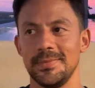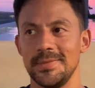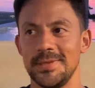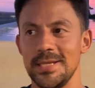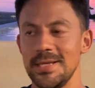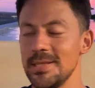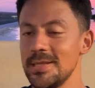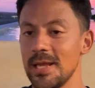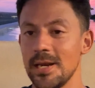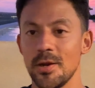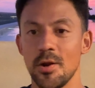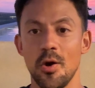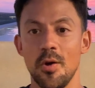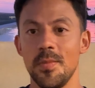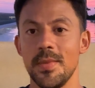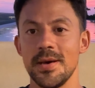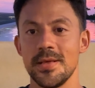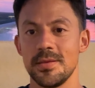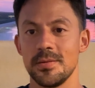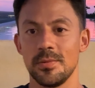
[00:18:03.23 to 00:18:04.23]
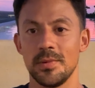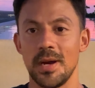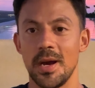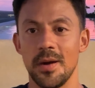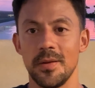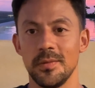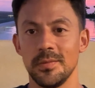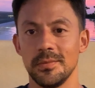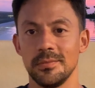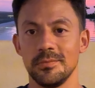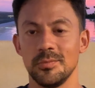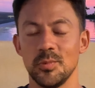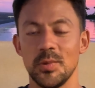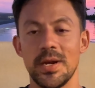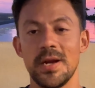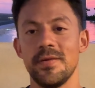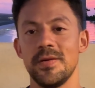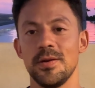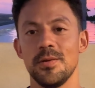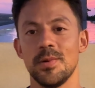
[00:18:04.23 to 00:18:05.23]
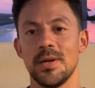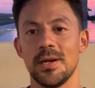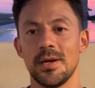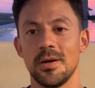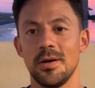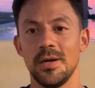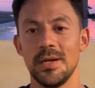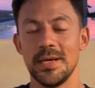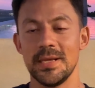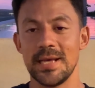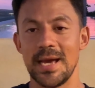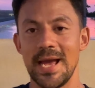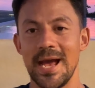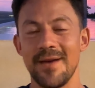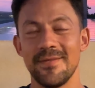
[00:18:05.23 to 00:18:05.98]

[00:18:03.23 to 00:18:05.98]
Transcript: digital nomad, whatever you want to call it.